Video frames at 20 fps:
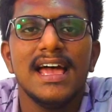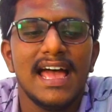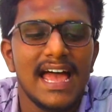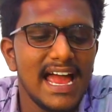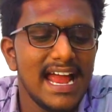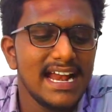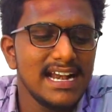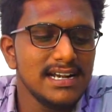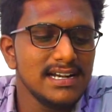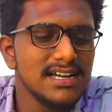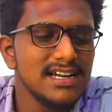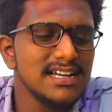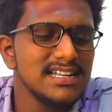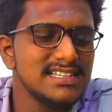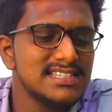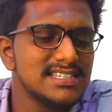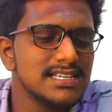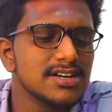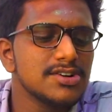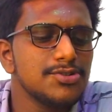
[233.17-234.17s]
And
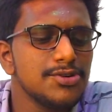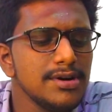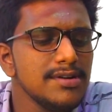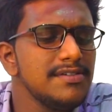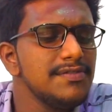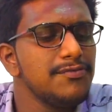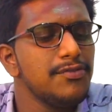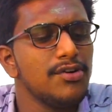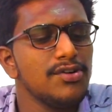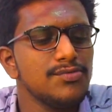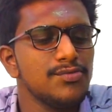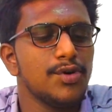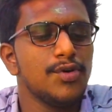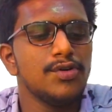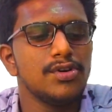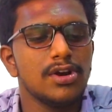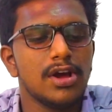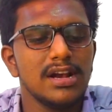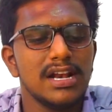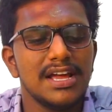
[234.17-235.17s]
it's a good phone
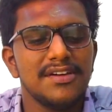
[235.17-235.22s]
overall.